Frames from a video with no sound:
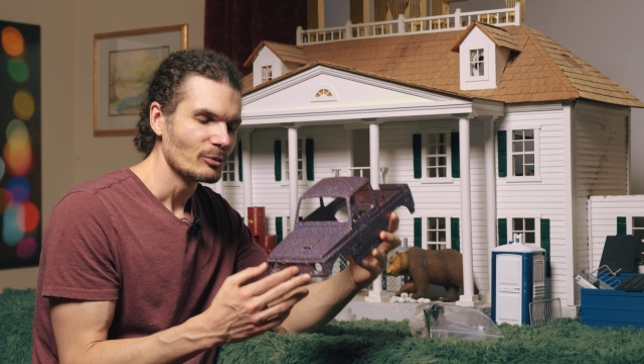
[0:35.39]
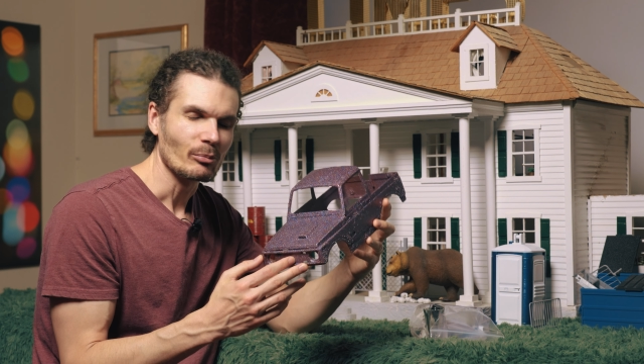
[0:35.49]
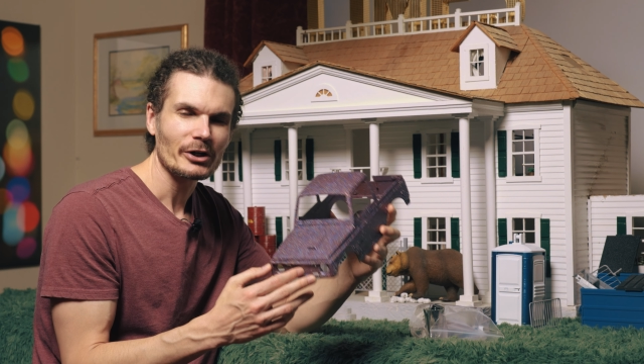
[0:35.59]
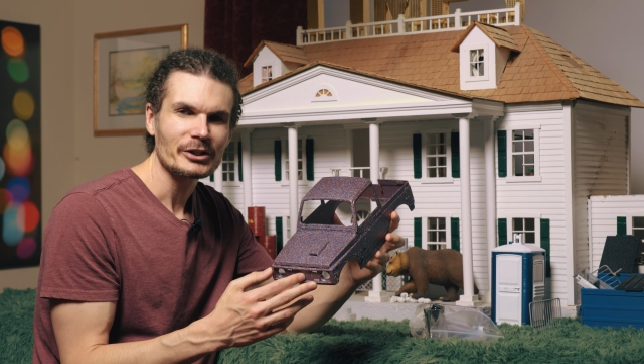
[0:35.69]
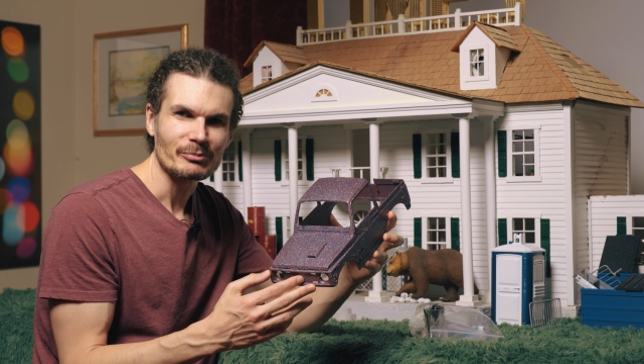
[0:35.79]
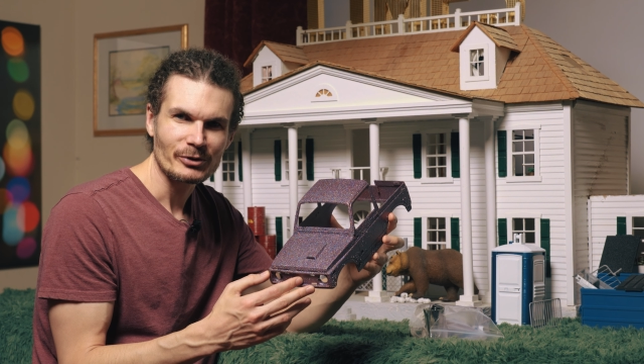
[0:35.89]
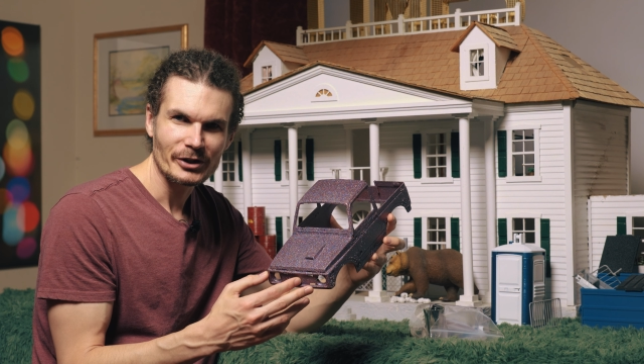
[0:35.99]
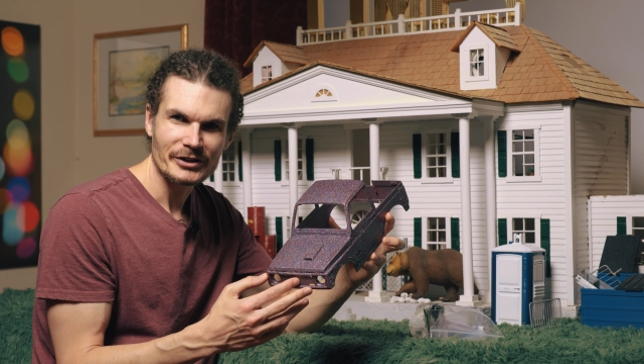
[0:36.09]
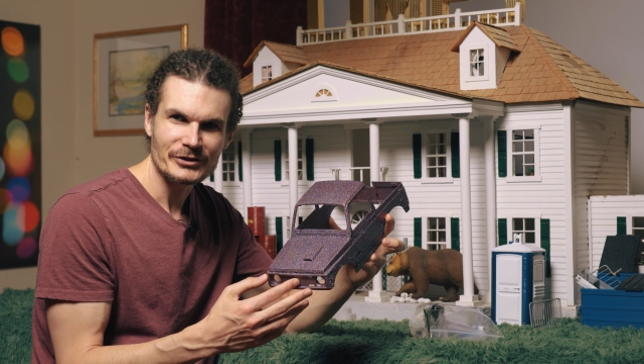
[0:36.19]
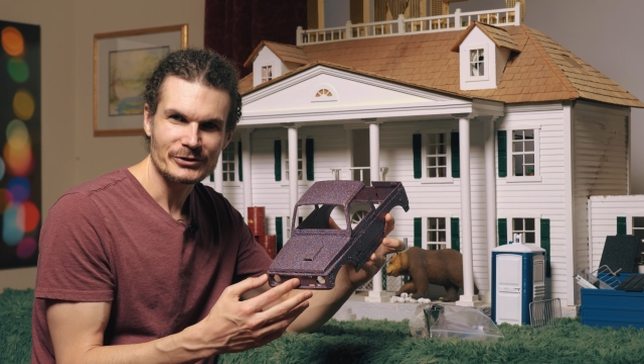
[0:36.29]

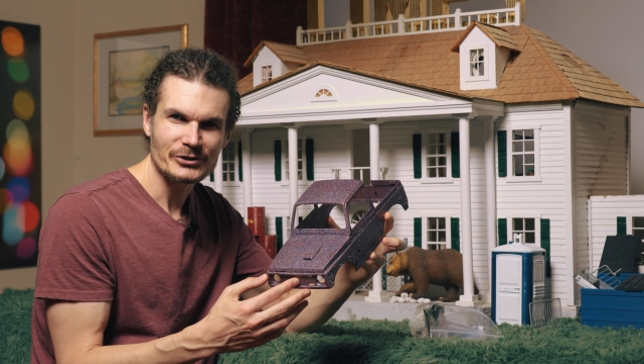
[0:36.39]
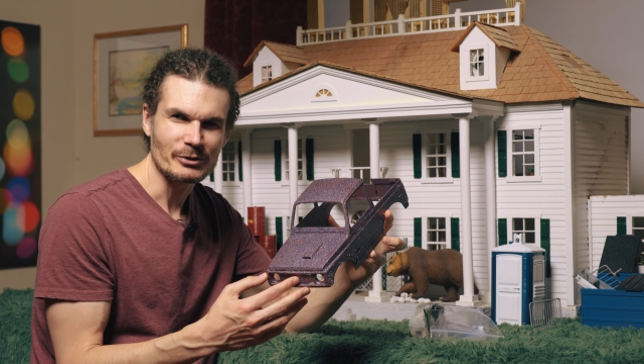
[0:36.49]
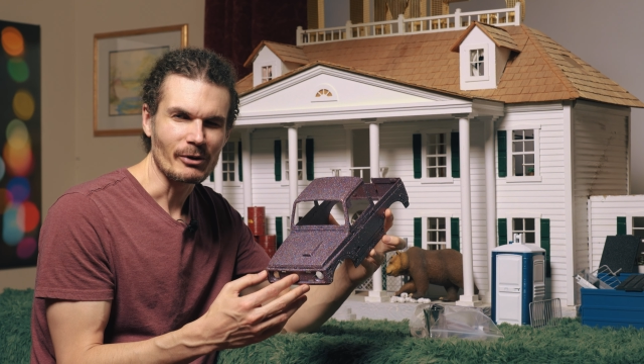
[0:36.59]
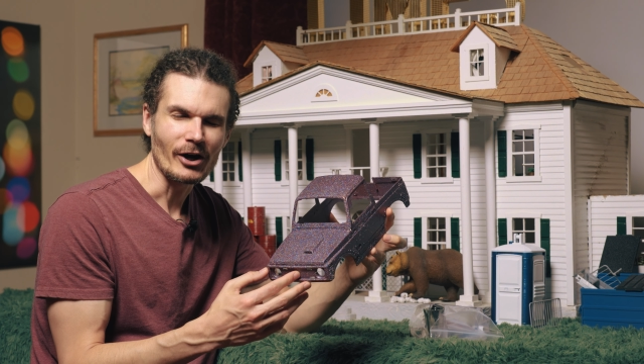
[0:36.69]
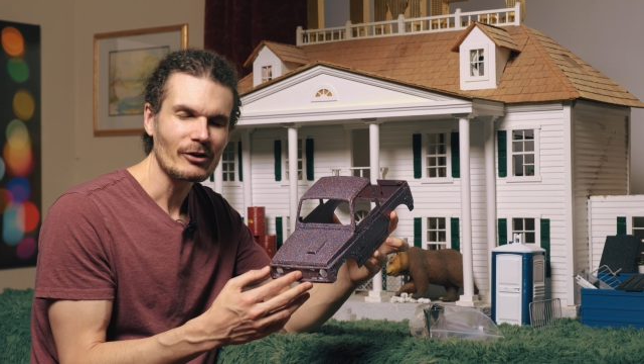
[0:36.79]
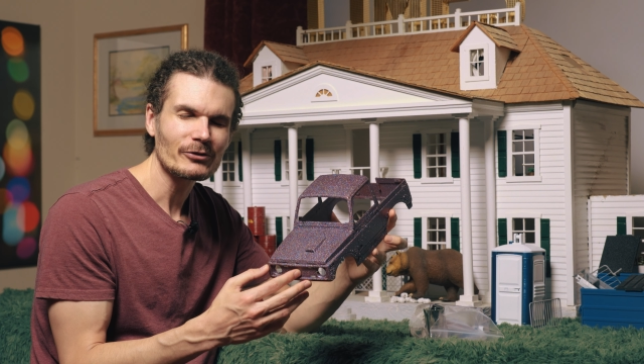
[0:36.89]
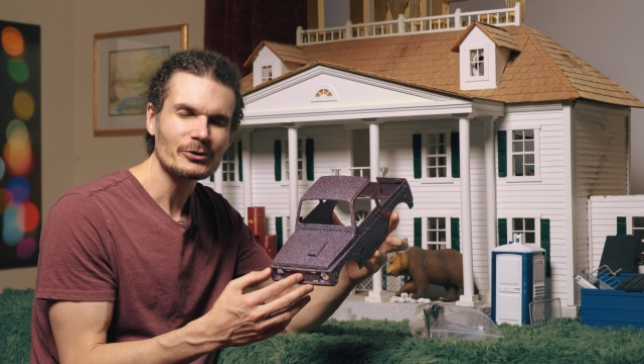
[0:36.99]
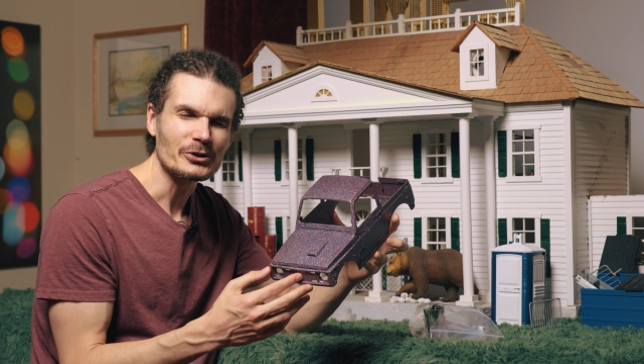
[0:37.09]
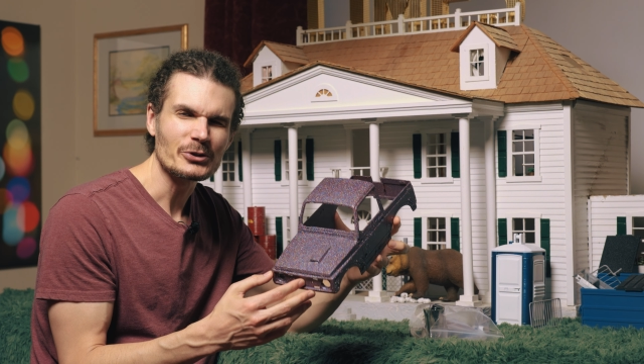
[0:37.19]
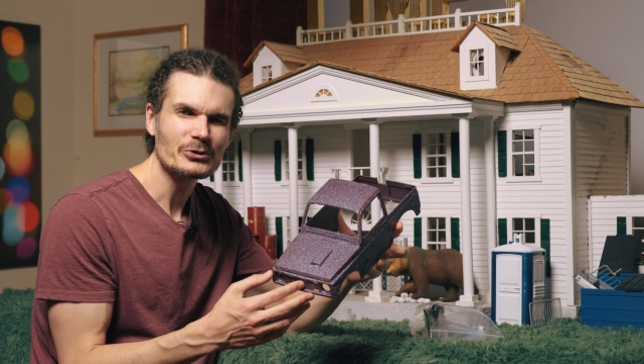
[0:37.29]
Marketplace or some
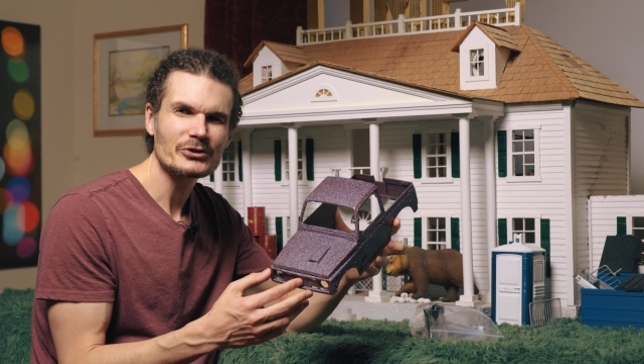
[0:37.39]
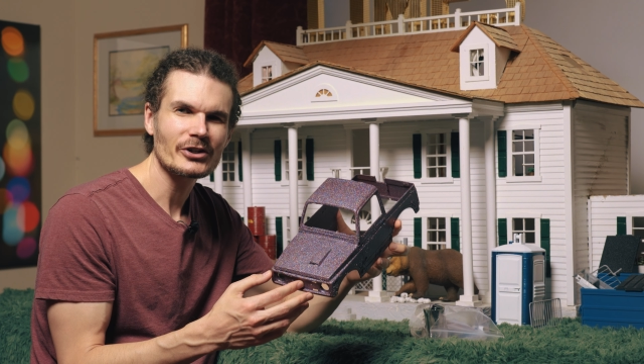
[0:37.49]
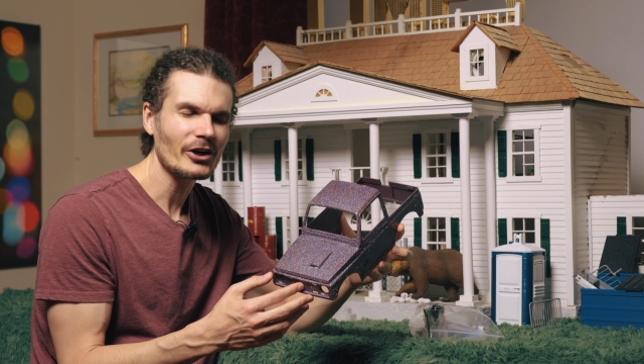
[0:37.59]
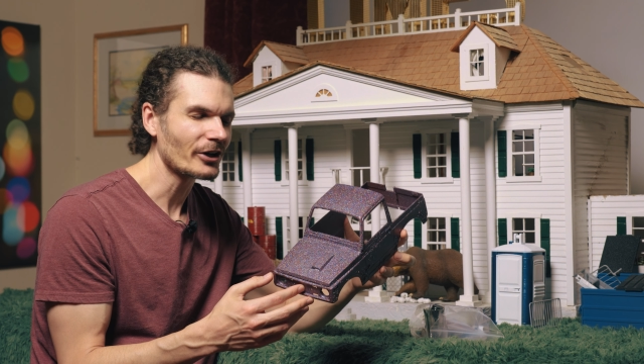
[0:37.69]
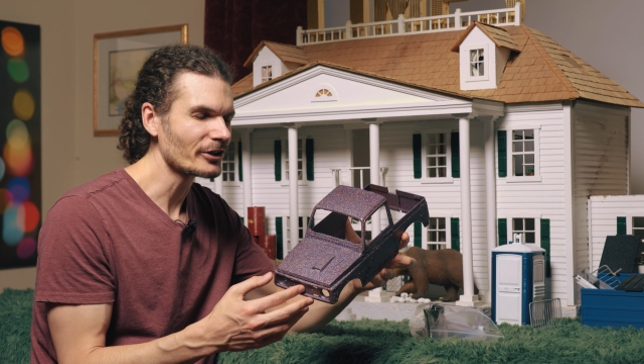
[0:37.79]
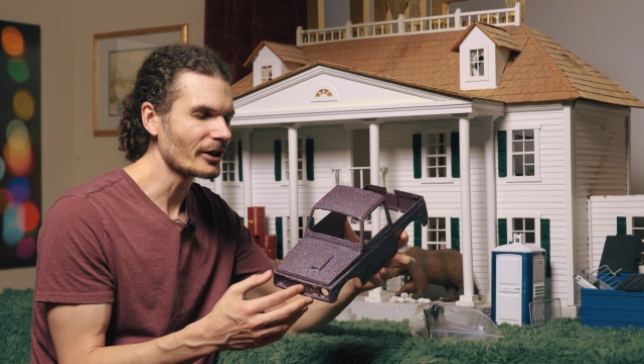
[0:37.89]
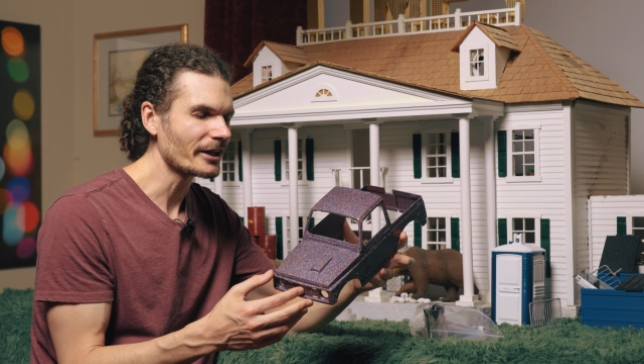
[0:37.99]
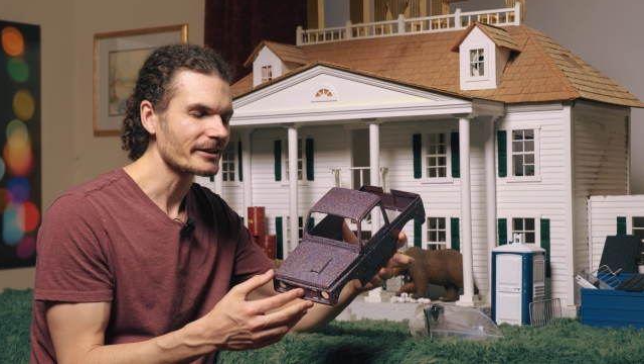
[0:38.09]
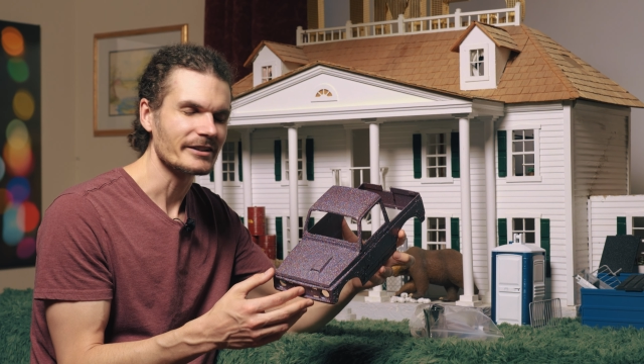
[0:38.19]
awful used car lot